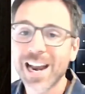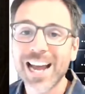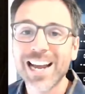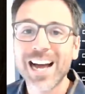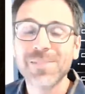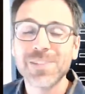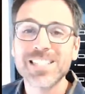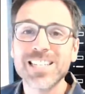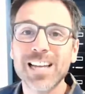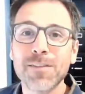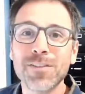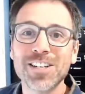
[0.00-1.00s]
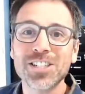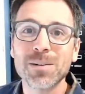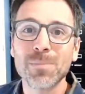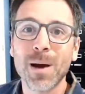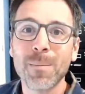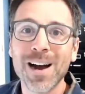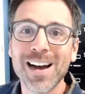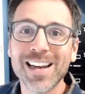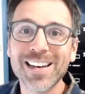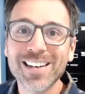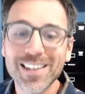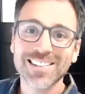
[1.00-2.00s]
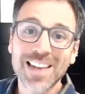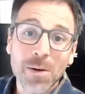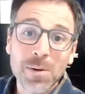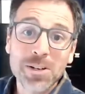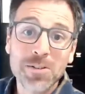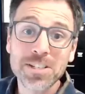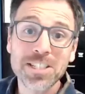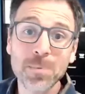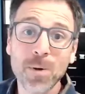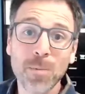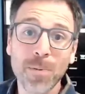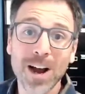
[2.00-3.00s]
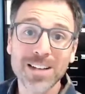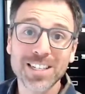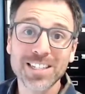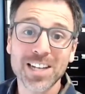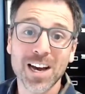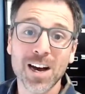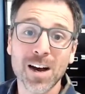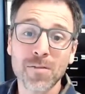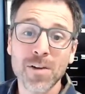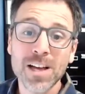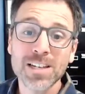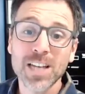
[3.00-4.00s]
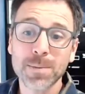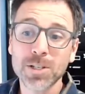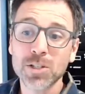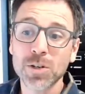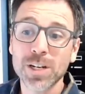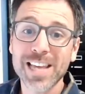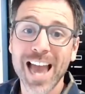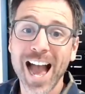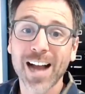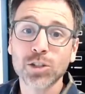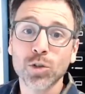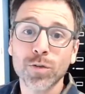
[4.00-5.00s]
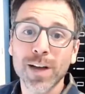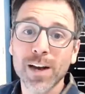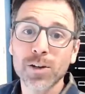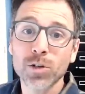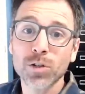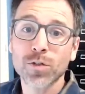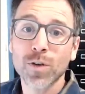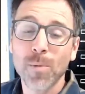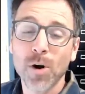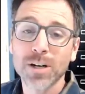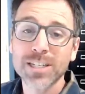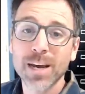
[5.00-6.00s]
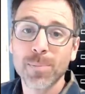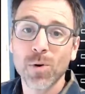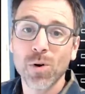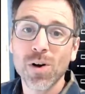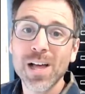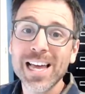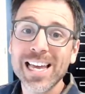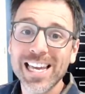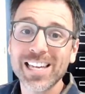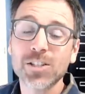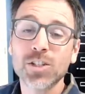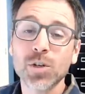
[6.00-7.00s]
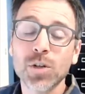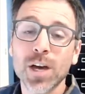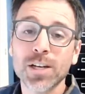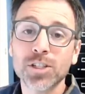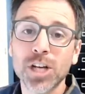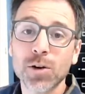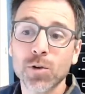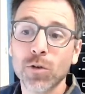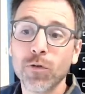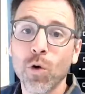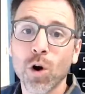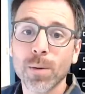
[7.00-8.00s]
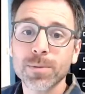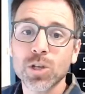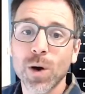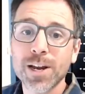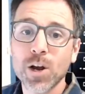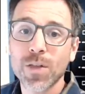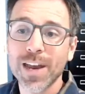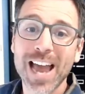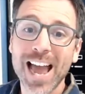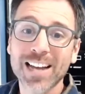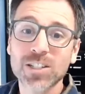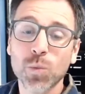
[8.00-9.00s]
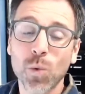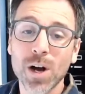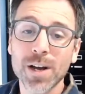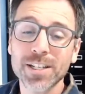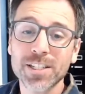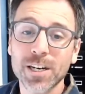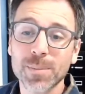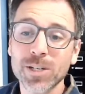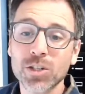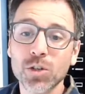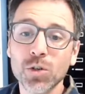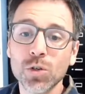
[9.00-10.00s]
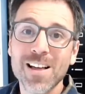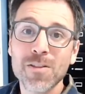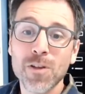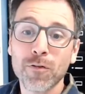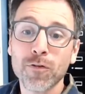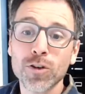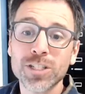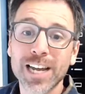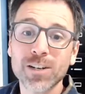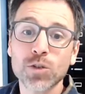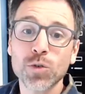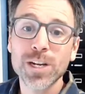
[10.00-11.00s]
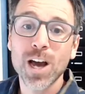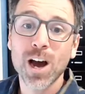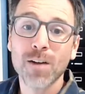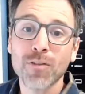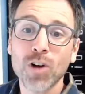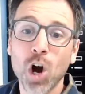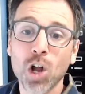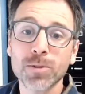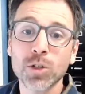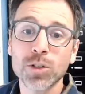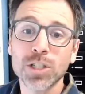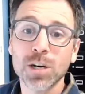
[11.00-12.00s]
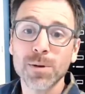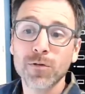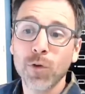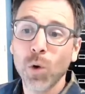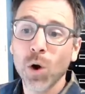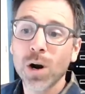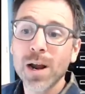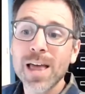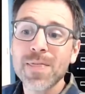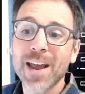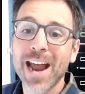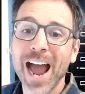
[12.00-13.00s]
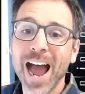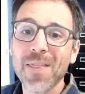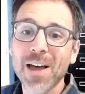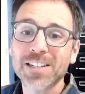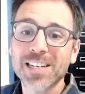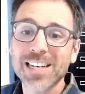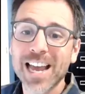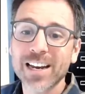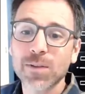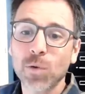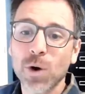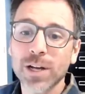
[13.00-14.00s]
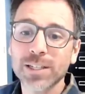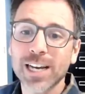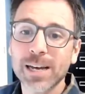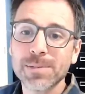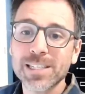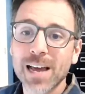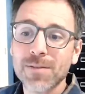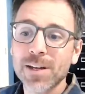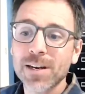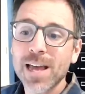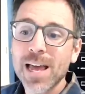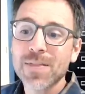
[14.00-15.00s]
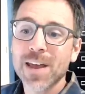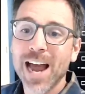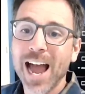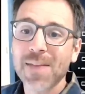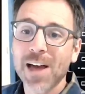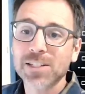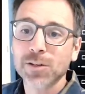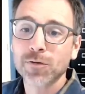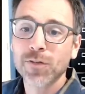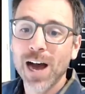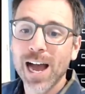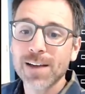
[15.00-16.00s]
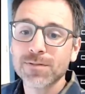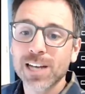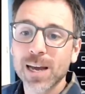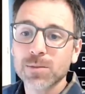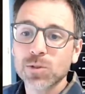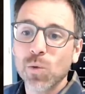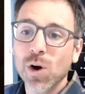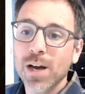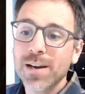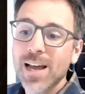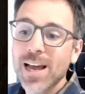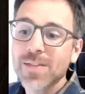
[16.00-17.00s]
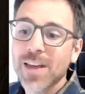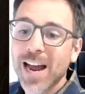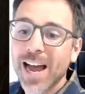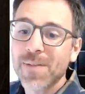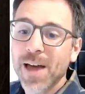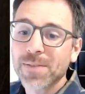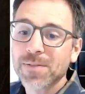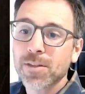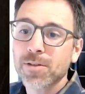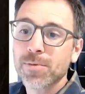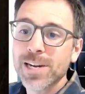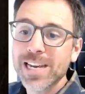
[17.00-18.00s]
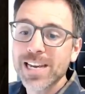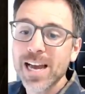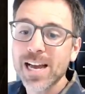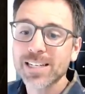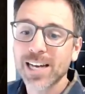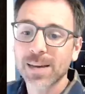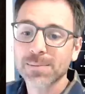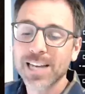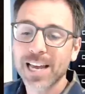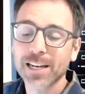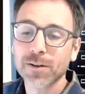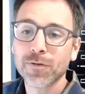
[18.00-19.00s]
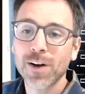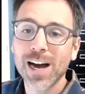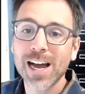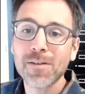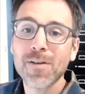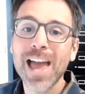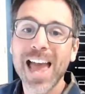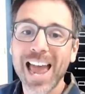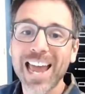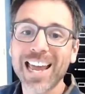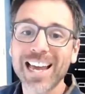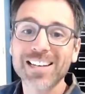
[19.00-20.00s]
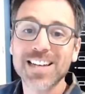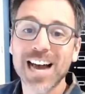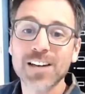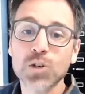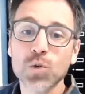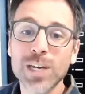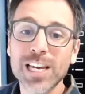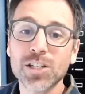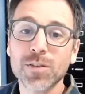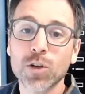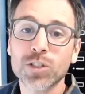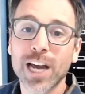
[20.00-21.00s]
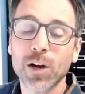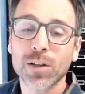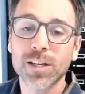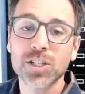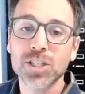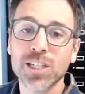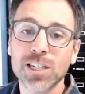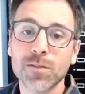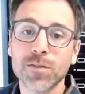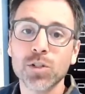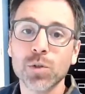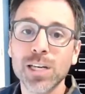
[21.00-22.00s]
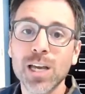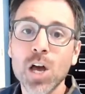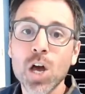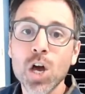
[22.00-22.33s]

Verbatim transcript: I got this definition in my mind. Now we do the simple process of substituting the actual values from our example into the general form. So I know that x1 is going to be 2. The first entry of column 2 is going to be 4. Then I add that to negative 1 times 7. Then I add that to 5 times 1. Then I add that to 3 times negative 5. And I do each of those calculations individually.